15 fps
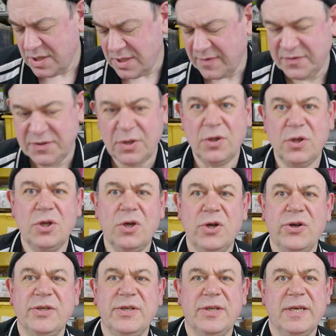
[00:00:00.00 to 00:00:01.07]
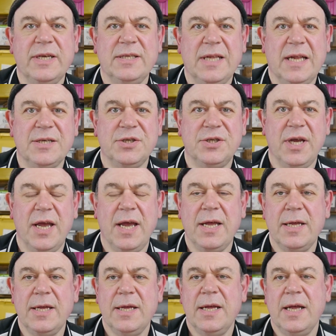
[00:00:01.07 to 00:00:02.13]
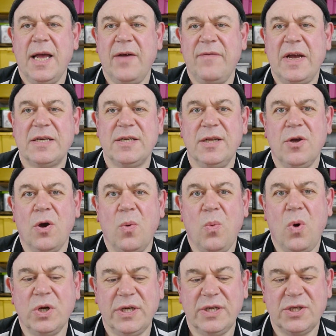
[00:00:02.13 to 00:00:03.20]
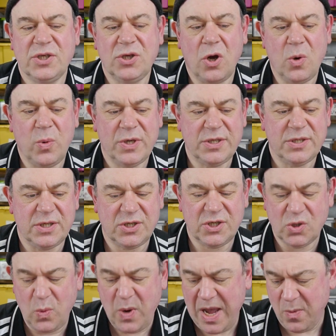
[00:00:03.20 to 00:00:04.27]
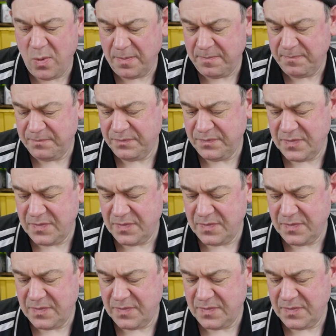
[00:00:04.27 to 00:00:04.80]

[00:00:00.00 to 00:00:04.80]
I saw loads of these last year. I've actually got one in stock, which is a square one.